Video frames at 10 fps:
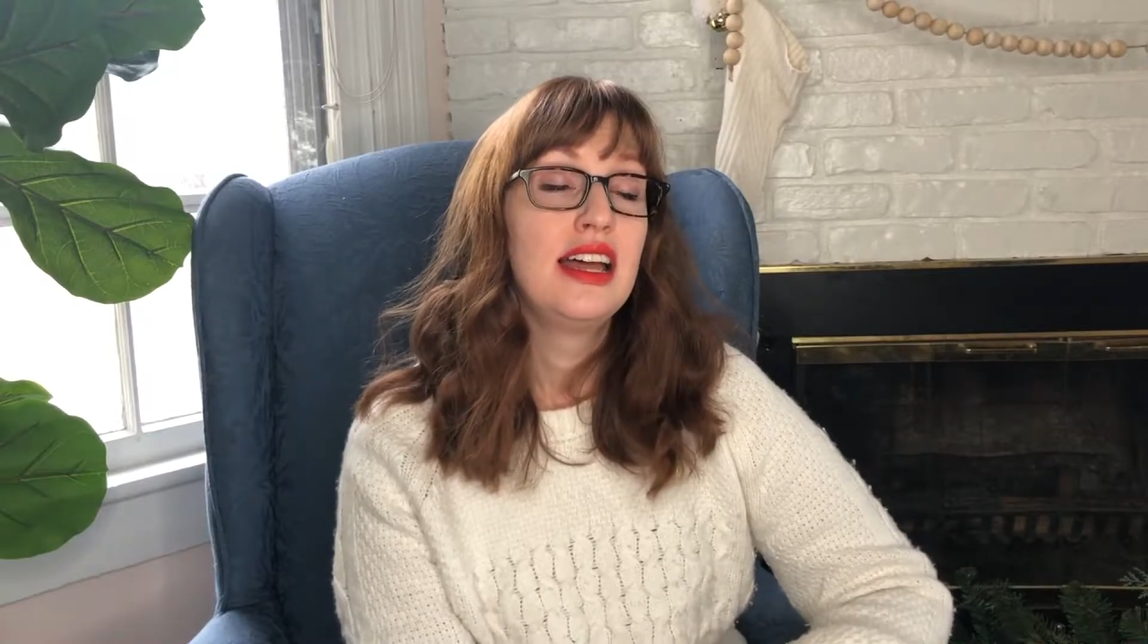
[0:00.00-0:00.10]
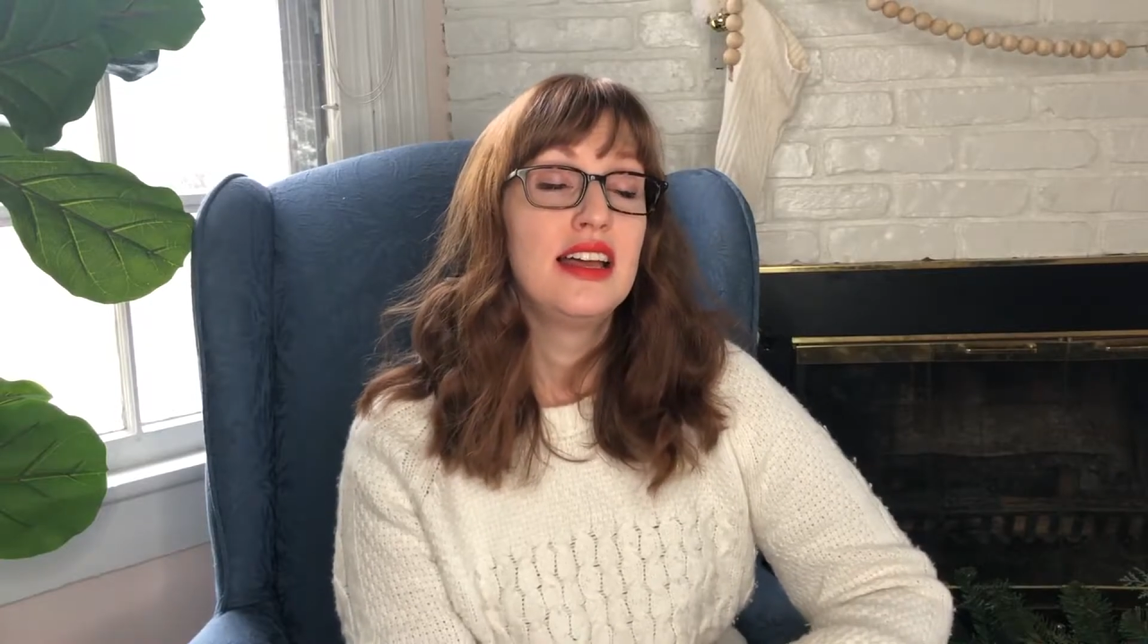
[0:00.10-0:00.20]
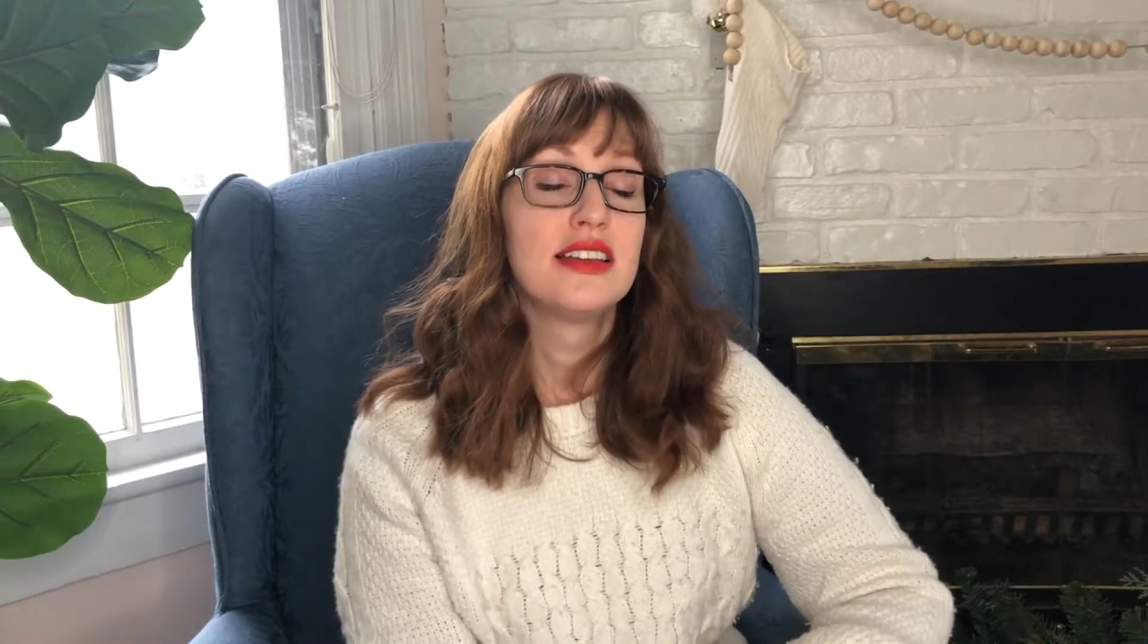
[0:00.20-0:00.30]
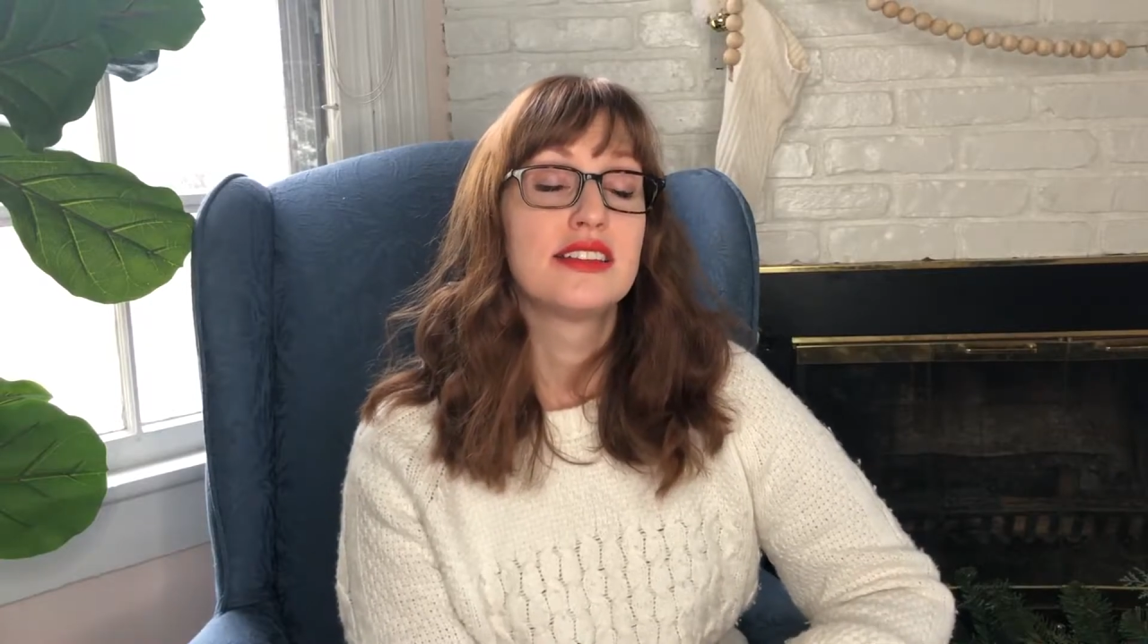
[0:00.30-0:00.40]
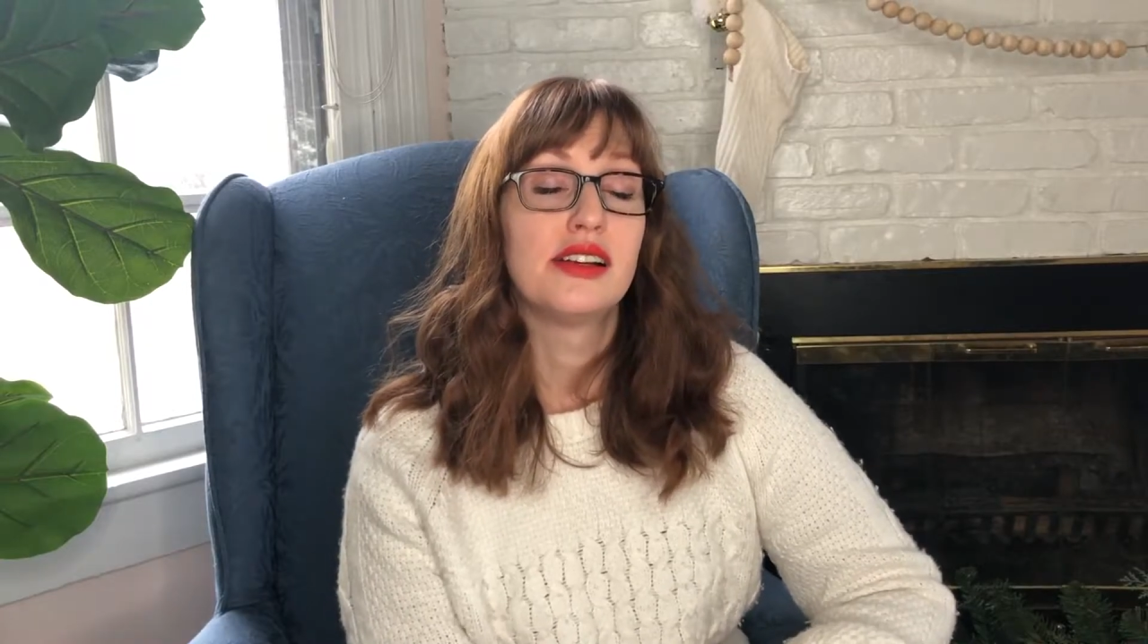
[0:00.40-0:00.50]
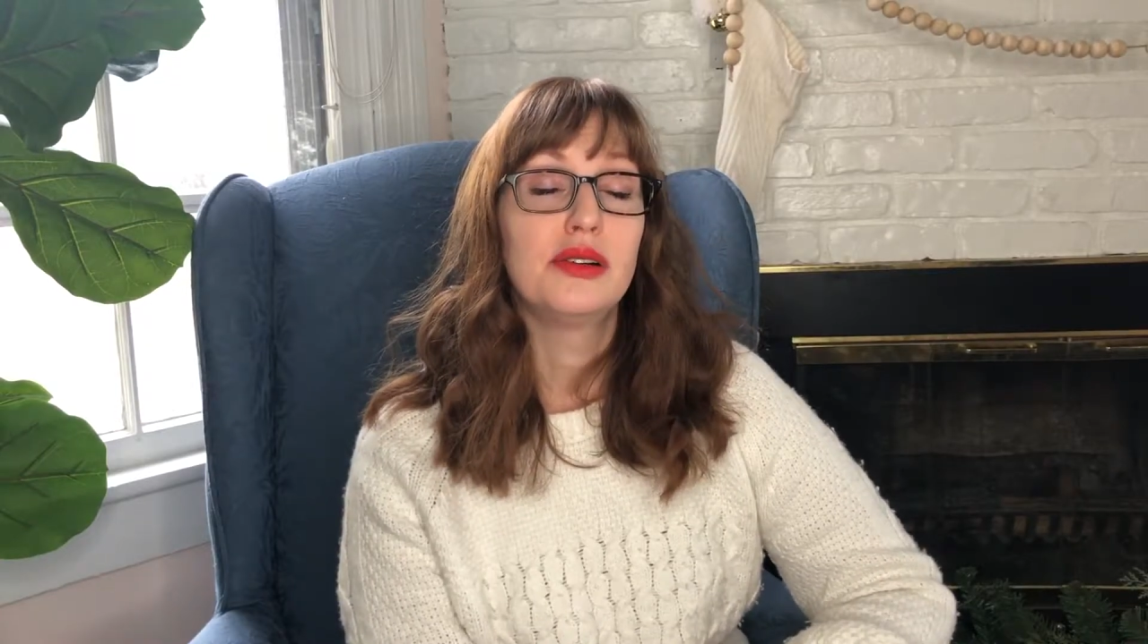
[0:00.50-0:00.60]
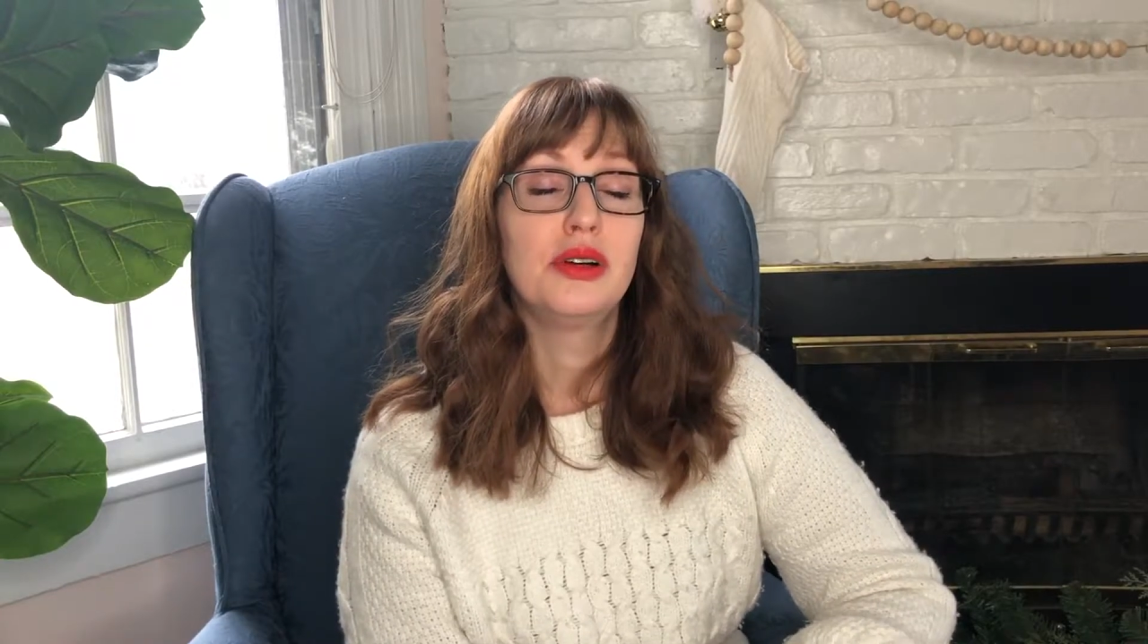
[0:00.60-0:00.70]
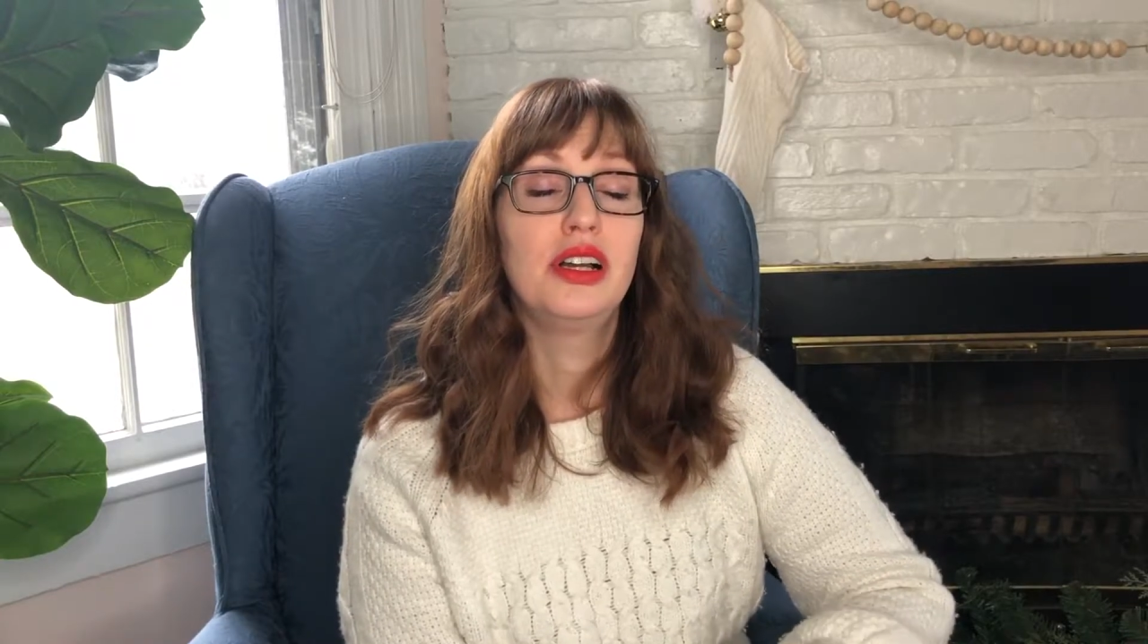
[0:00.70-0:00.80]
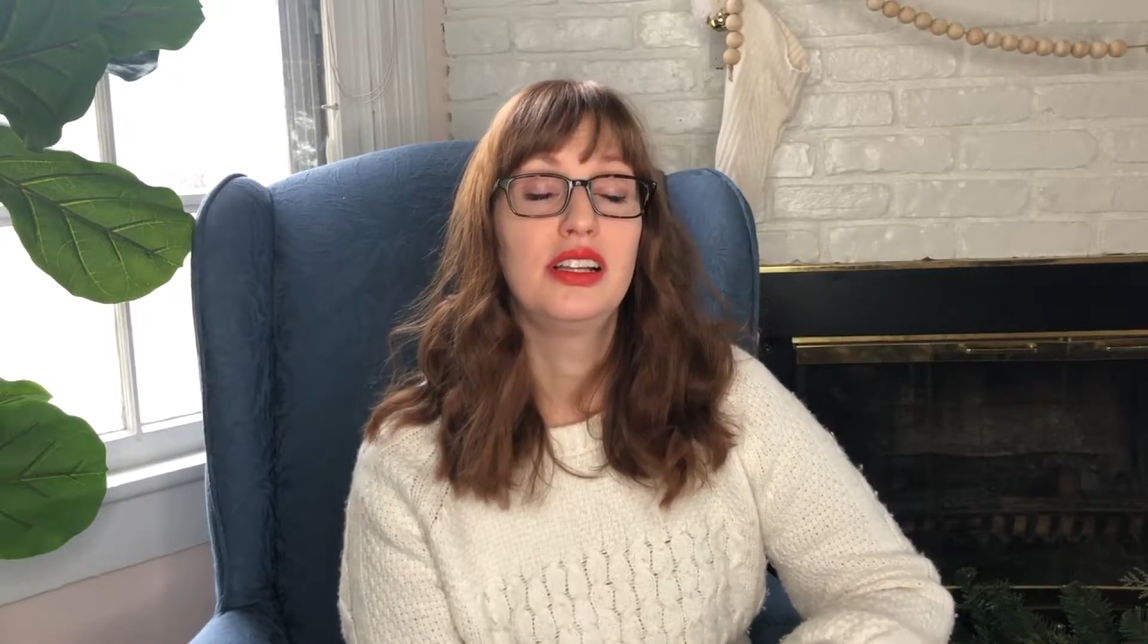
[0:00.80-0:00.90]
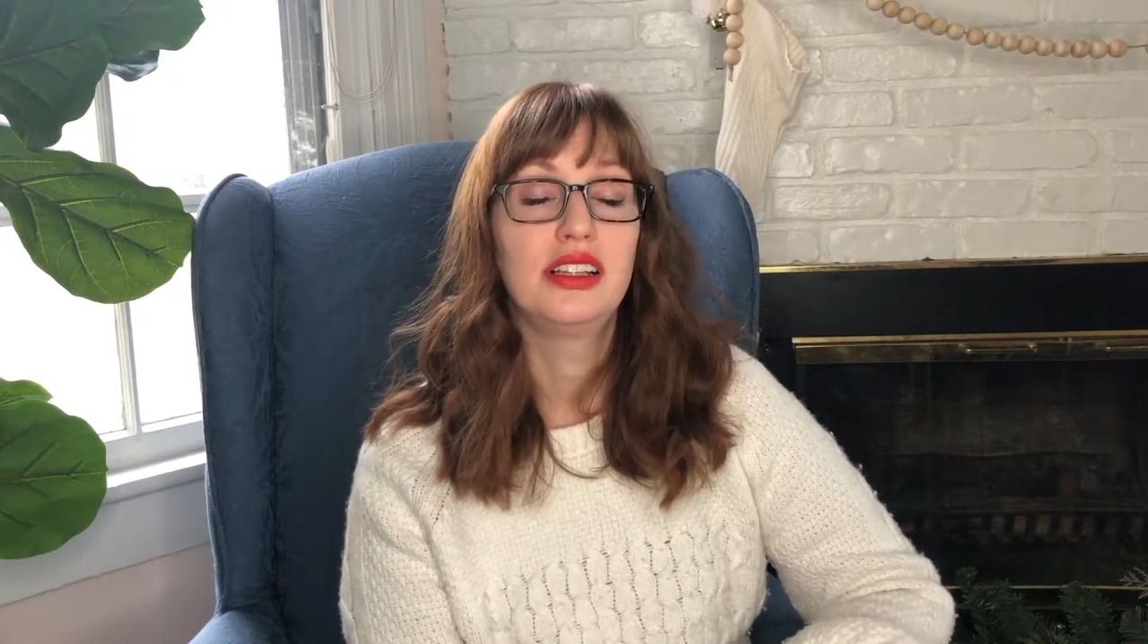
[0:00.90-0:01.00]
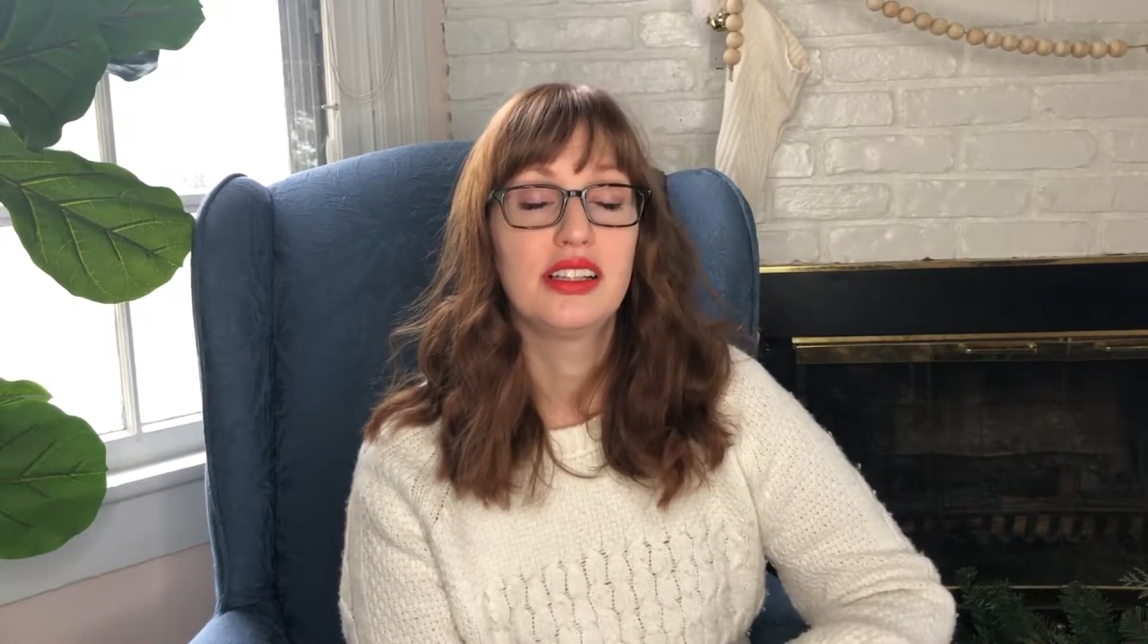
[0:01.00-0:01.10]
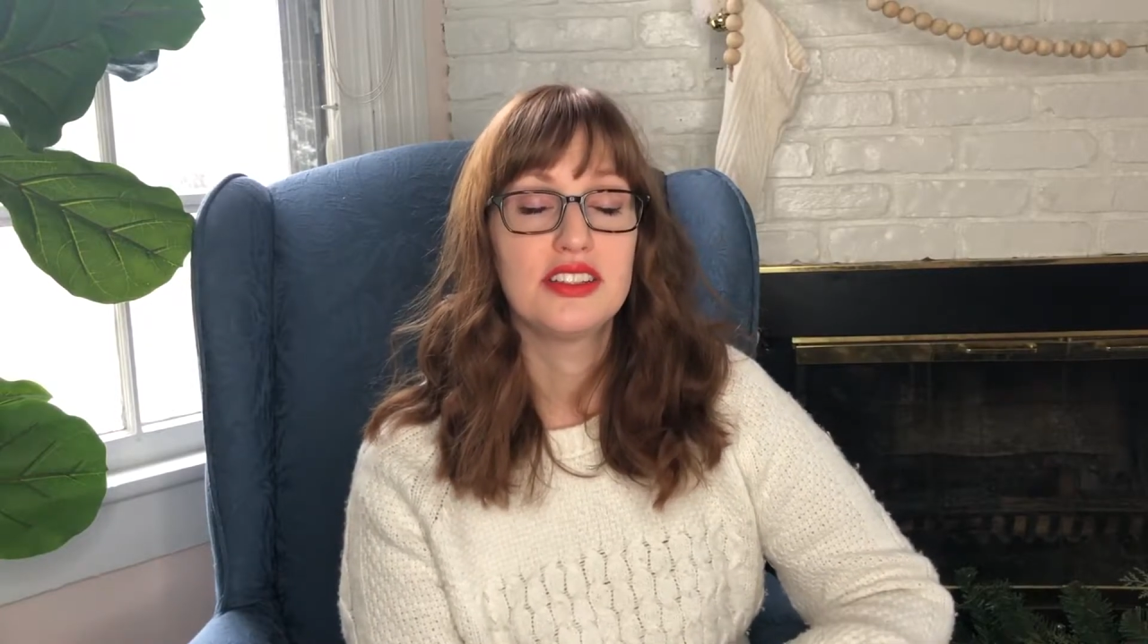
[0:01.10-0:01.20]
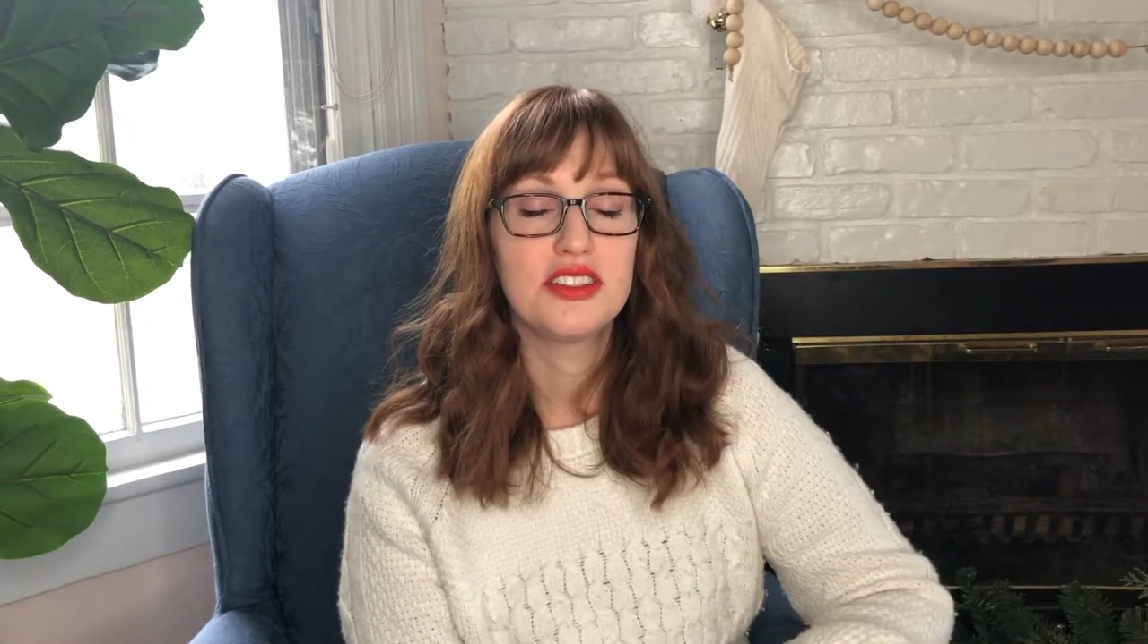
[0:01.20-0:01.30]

So let's